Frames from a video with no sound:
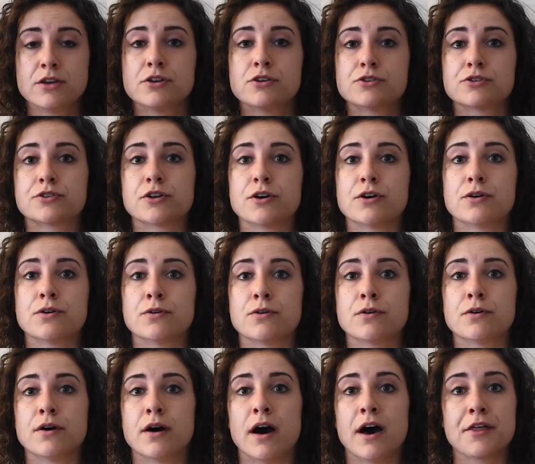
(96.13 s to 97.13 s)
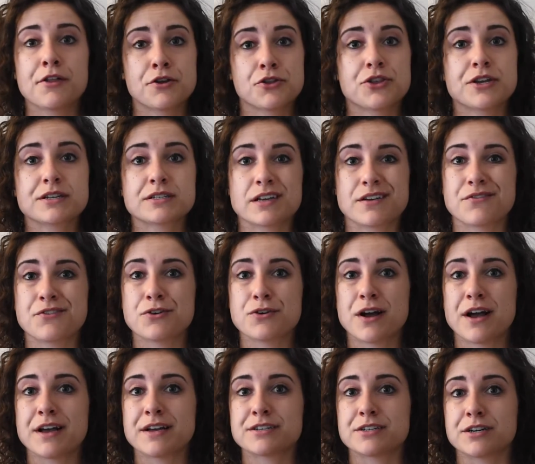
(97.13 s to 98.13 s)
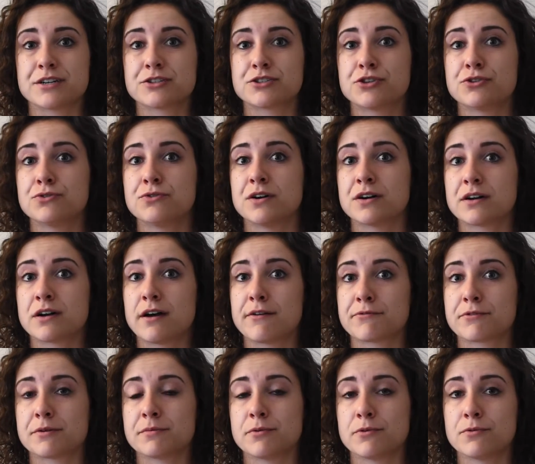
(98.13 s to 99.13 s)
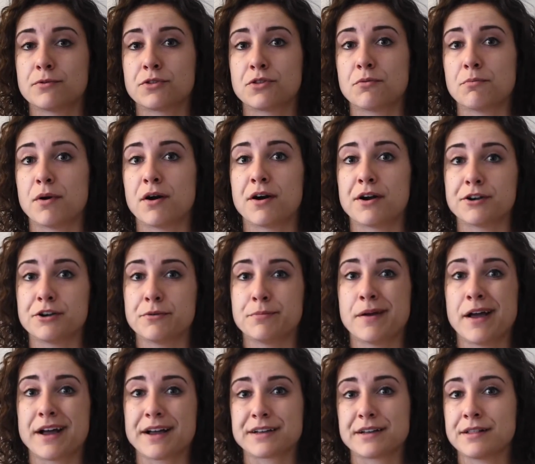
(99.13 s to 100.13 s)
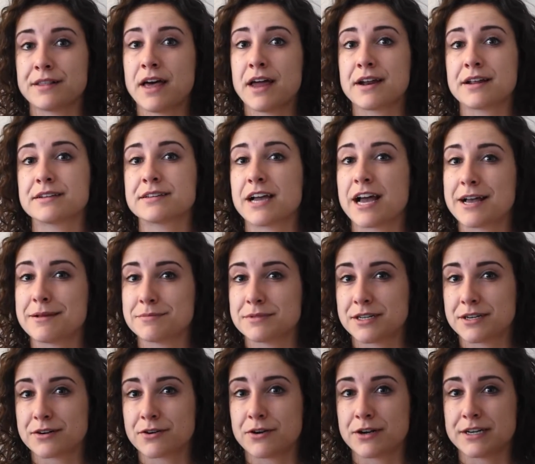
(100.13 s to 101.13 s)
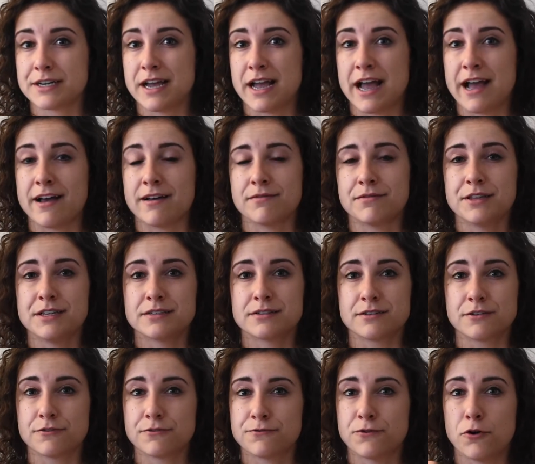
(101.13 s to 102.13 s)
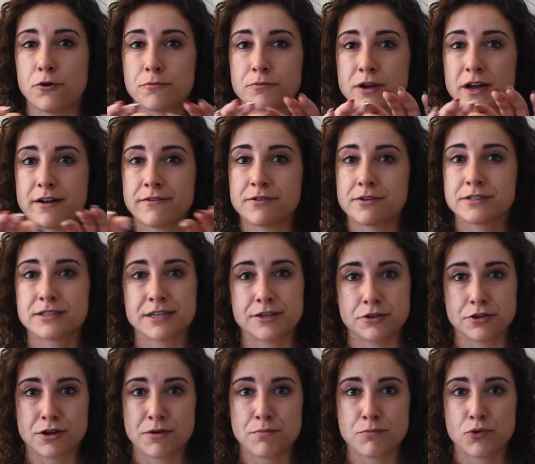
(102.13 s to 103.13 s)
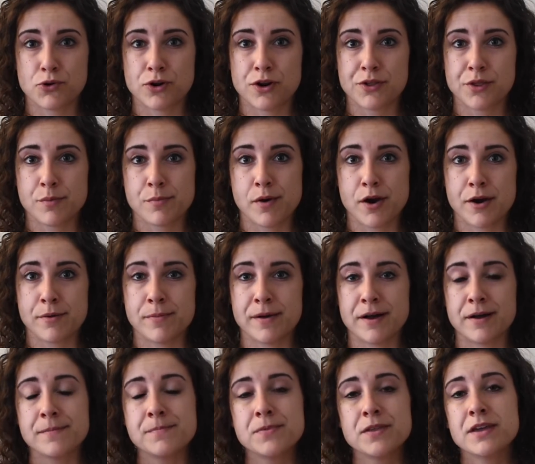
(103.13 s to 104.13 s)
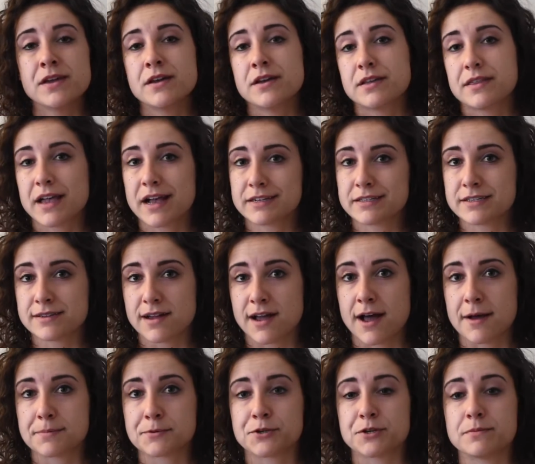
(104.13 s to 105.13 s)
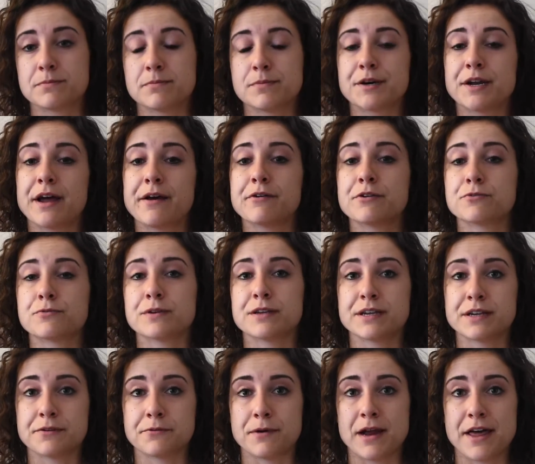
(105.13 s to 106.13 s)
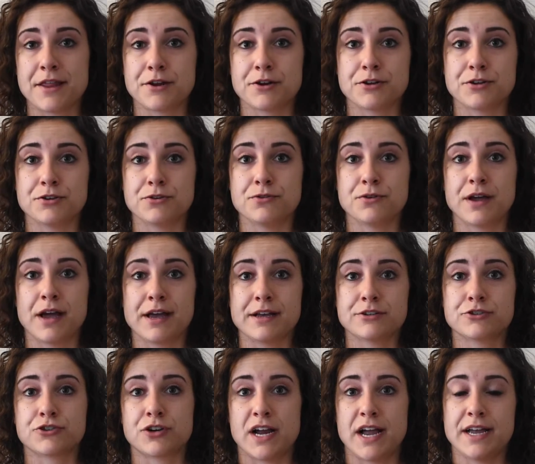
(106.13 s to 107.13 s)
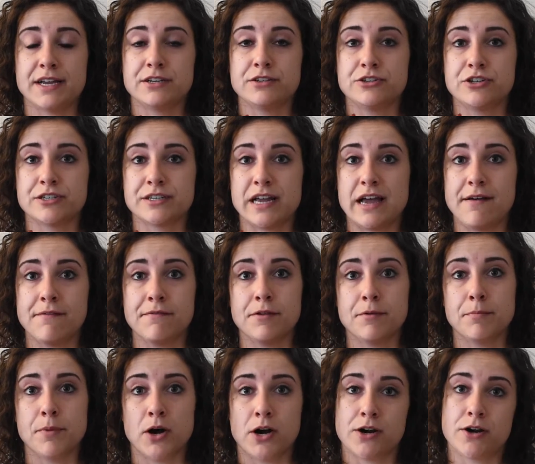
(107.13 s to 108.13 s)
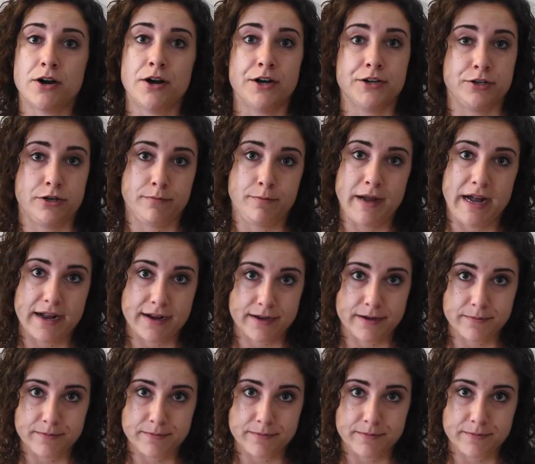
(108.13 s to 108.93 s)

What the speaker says: So other things, if you guys are too uncomfortable with the bar on your back, a lot of times they're going to have these little foam covers that you can put on the barbell. That's an option, but I would really rather you guys try and just have the bar on your back.